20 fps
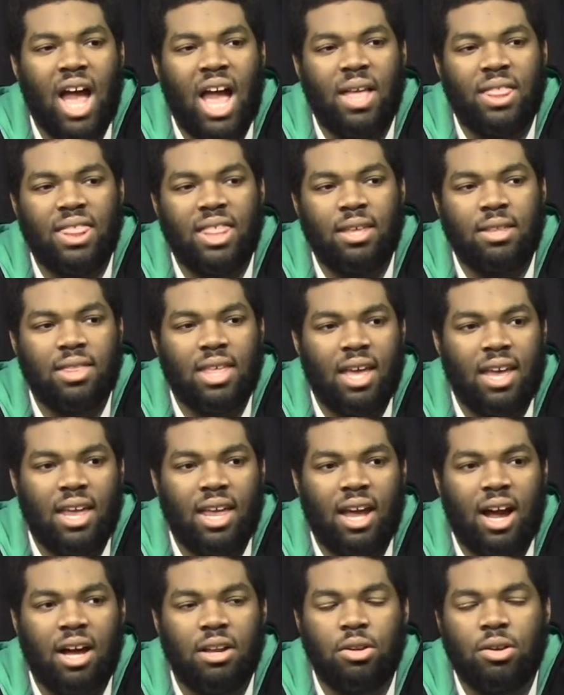I think
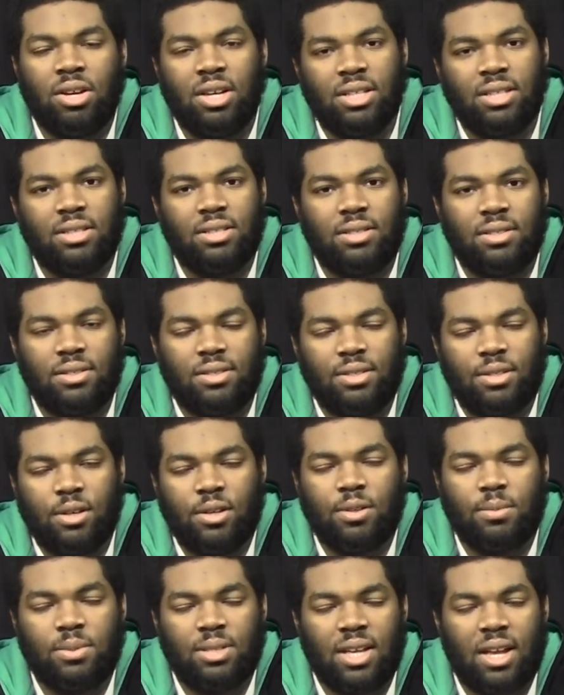that under his
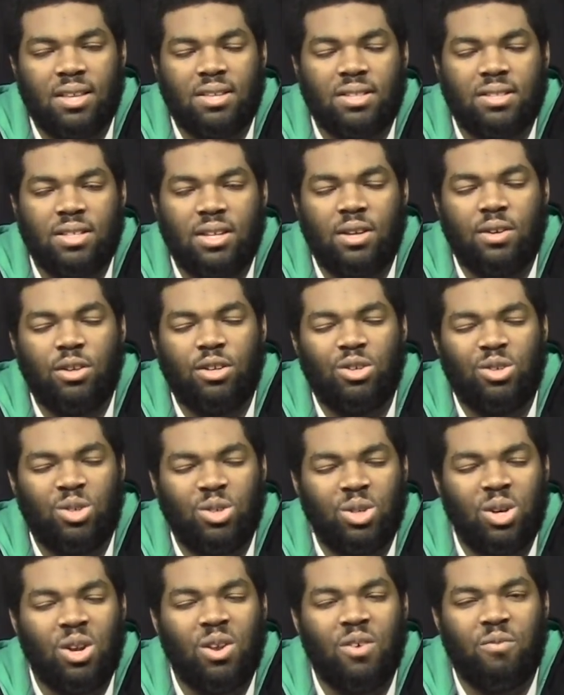circumstances, he
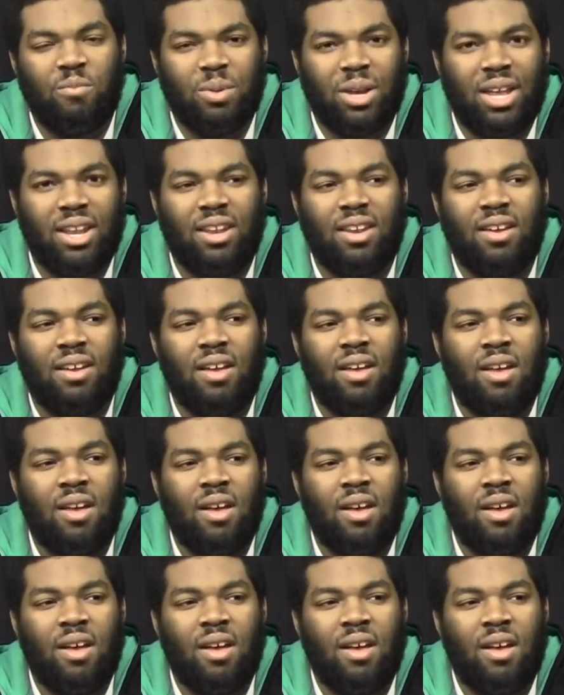should have been